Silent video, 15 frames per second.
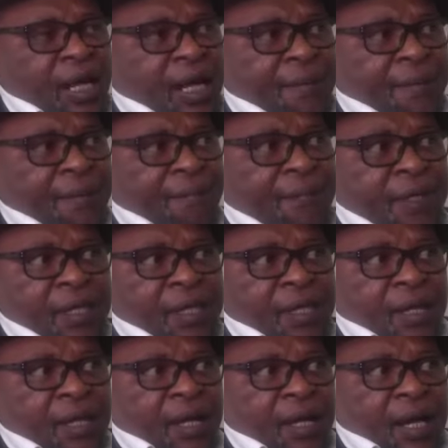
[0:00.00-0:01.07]
Um,
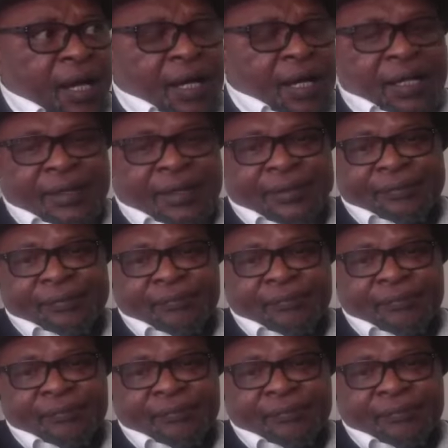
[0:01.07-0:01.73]
uh,